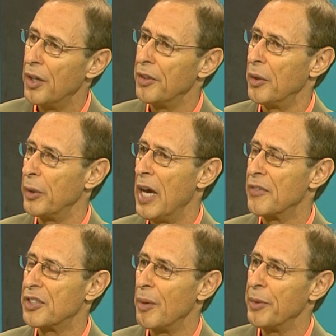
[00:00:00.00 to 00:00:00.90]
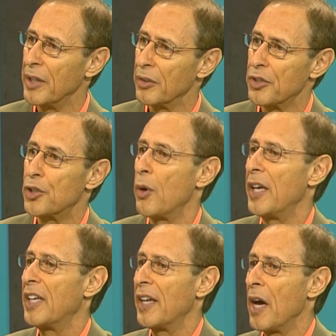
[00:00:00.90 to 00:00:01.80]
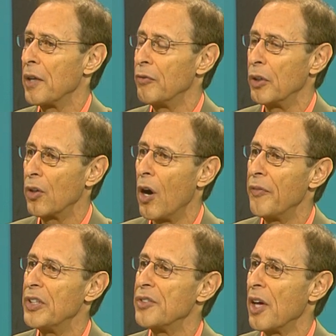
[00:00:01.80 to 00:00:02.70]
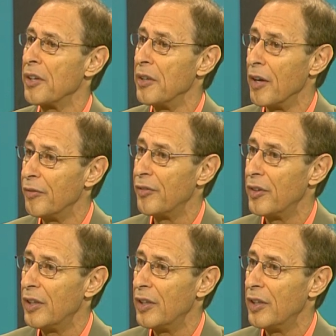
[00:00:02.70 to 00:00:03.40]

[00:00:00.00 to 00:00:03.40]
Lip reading: that we have something else to try to get out of when coffee is not enough.